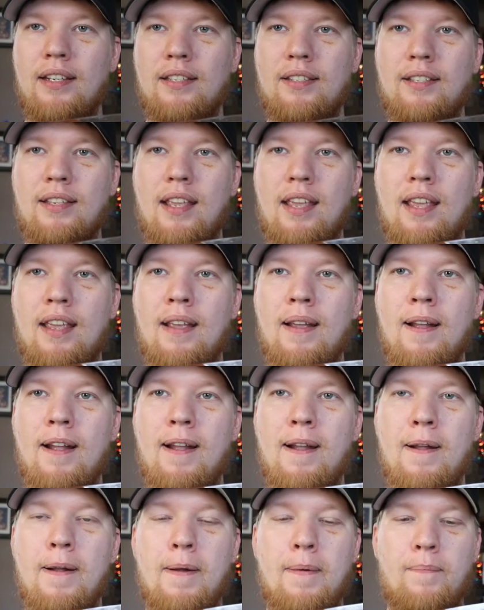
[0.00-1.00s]
to see
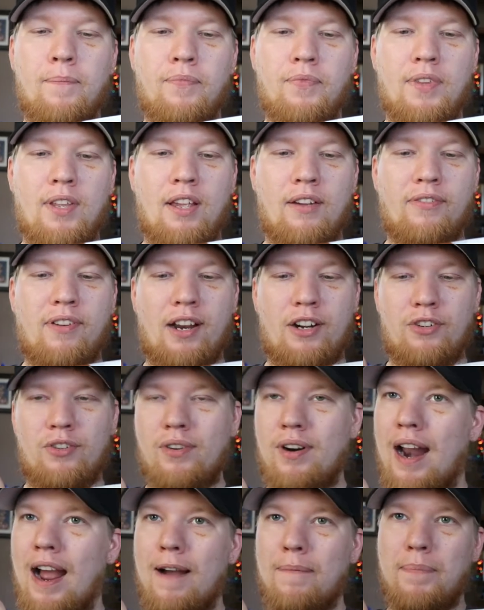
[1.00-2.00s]
if I
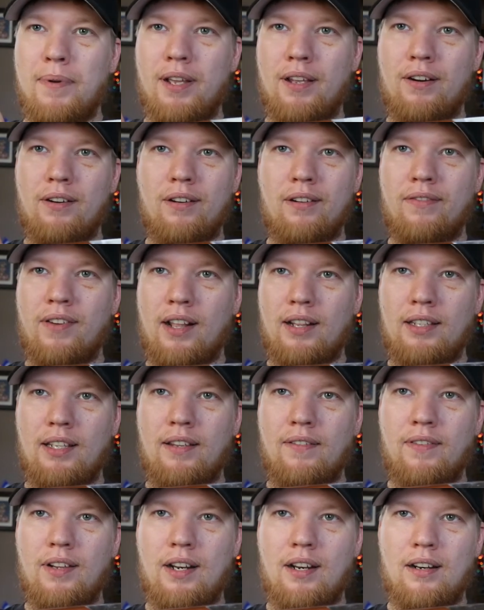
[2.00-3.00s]
drop it or if I
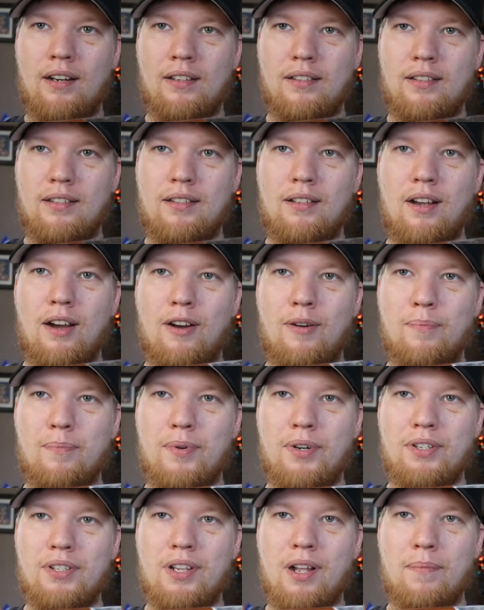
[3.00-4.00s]
leave it in a stump
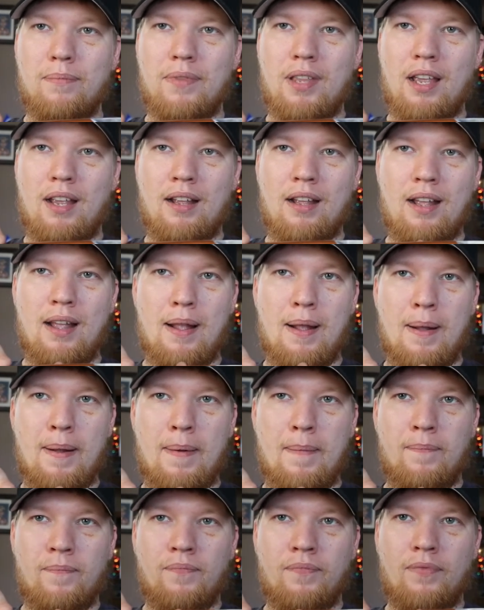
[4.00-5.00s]
or something.
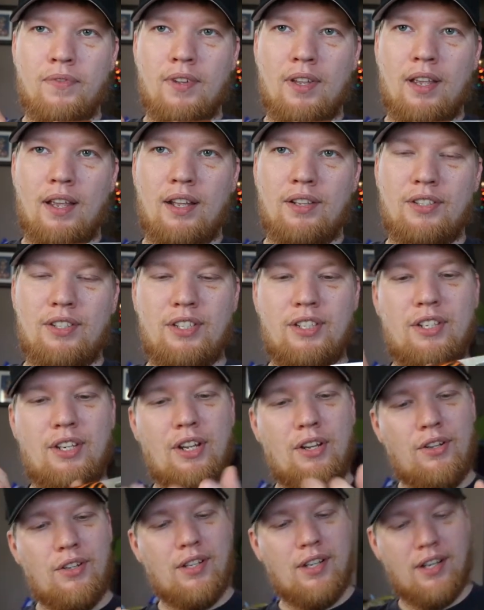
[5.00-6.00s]
It's
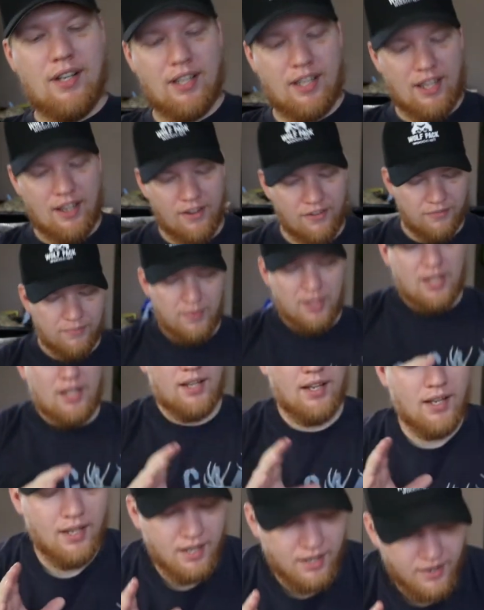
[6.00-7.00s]
still gonna give me,